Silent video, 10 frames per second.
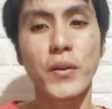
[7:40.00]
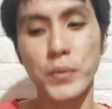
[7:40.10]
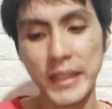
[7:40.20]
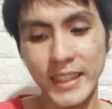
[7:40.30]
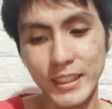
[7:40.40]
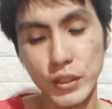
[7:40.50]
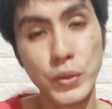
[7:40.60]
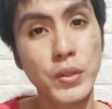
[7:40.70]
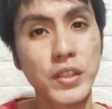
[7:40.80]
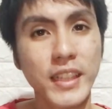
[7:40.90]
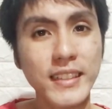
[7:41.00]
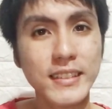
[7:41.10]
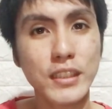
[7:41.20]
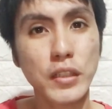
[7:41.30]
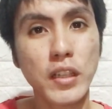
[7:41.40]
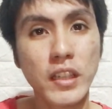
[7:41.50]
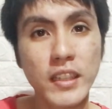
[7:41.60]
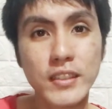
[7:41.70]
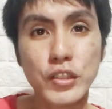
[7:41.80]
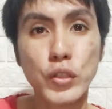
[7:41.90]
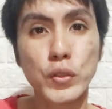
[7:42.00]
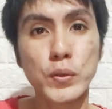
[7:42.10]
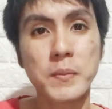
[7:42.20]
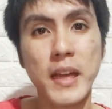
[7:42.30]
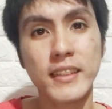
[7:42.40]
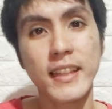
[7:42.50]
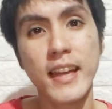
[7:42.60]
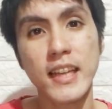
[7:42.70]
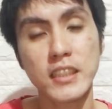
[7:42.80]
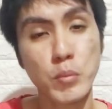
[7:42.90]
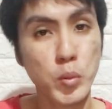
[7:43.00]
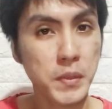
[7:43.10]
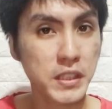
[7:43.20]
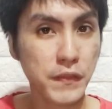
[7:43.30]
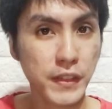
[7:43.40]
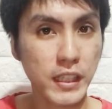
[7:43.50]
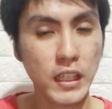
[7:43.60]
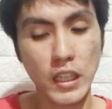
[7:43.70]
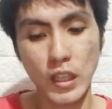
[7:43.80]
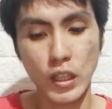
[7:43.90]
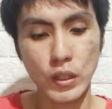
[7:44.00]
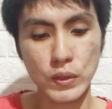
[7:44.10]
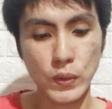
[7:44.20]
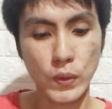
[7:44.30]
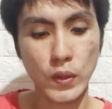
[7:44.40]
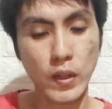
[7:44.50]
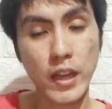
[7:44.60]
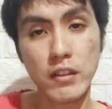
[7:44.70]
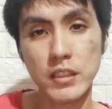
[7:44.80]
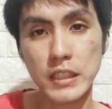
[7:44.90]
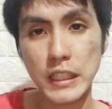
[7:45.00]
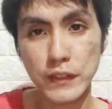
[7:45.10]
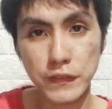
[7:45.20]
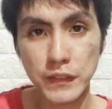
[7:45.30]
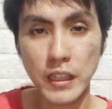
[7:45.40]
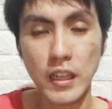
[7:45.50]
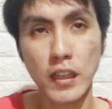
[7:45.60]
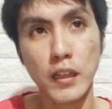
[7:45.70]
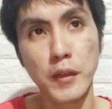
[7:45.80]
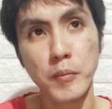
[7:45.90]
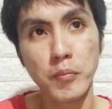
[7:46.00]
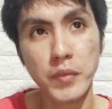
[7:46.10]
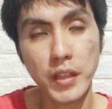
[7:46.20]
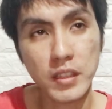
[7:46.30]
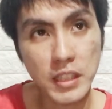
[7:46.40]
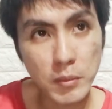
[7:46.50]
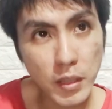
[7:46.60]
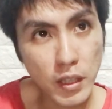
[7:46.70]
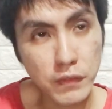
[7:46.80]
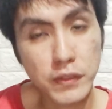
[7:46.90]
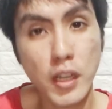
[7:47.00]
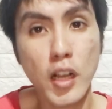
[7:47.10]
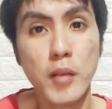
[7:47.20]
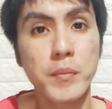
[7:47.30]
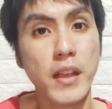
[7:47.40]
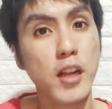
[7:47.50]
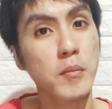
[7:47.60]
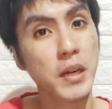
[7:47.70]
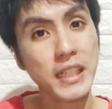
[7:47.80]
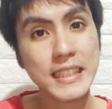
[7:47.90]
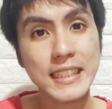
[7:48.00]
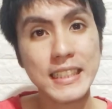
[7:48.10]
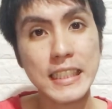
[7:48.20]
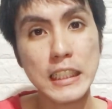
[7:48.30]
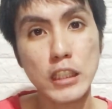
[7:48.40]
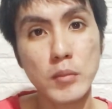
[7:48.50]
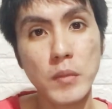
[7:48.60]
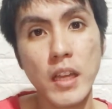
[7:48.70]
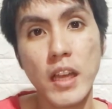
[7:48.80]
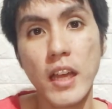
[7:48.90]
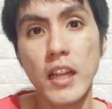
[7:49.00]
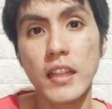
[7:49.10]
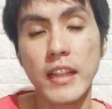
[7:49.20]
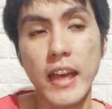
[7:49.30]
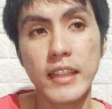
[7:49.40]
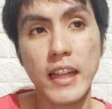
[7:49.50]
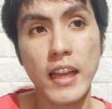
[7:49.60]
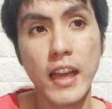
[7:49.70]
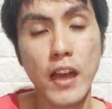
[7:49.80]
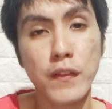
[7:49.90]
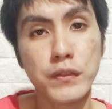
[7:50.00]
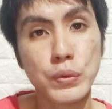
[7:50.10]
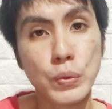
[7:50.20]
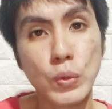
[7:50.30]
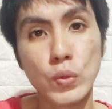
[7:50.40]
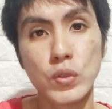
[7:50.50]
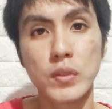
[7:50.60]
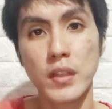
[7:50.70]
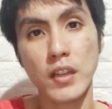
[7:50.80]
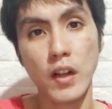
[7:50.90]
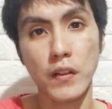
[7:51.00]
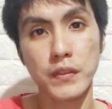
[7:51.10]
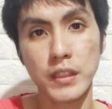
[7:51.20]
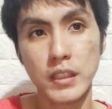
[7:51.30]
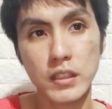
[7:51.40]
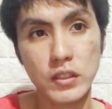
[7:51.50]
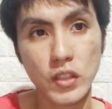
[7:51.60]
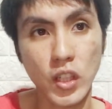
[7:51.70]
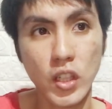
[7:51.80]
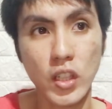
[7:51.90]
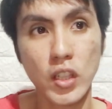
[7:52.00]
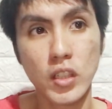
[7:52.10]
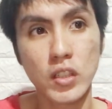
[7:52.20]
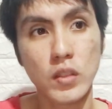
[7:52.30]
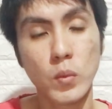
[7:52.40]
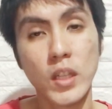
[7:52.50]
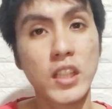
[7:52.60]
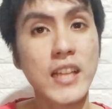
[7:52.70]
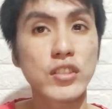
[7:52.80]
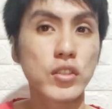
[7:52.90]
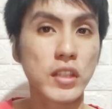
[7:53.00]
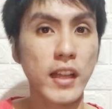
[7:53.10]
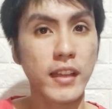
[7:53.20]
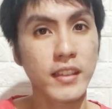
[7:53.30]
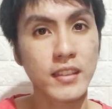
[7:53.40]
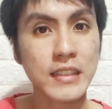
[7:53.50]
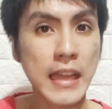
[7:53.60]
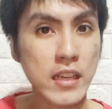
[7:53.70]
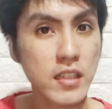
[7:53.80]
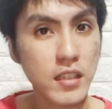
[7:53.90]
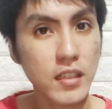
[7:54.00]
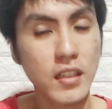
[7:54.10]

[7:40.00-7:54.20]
Okay, so next is yung loot bag ng Cebu Pacific. So I received an email from their marketing team that I have to go to their office on, well, last July 10.